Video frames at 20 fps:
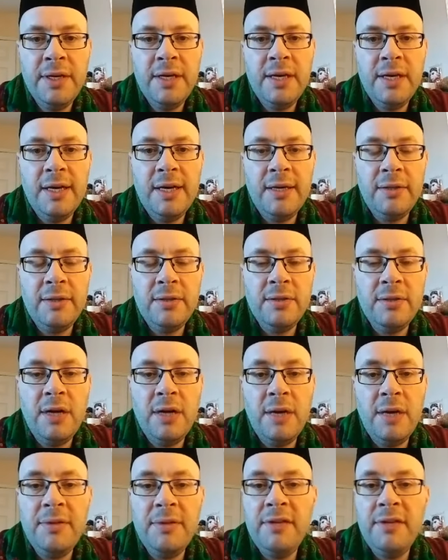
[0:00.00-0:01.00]
And
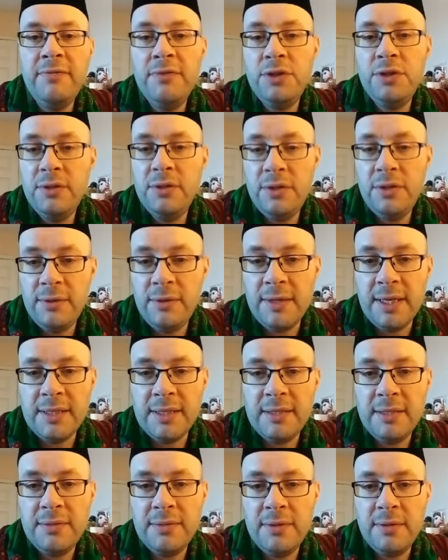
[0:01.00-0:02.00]
I believe we should do that
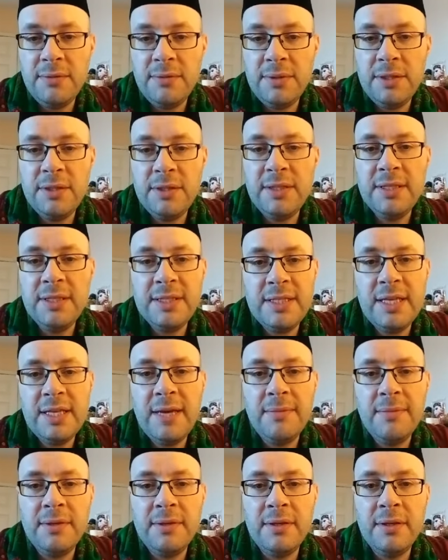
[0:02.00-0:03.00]
as well. We should
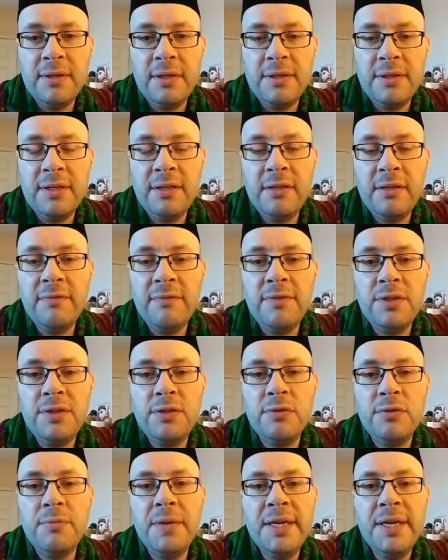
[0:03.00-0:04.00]
accept that on an
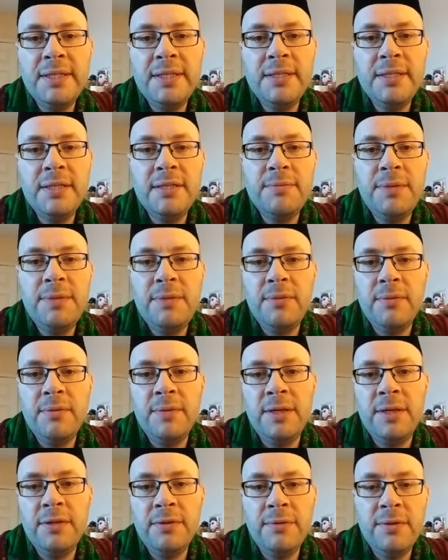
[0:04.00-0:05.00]
individual basis, people
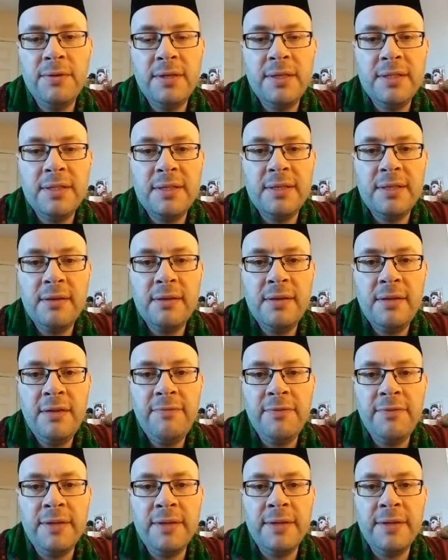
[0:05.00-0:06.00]
might do things a little
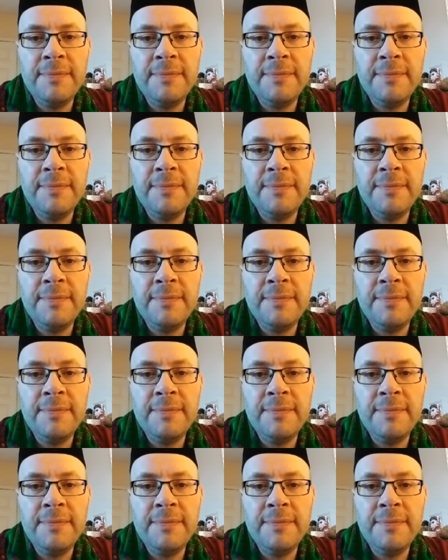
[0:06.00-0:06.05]
differently.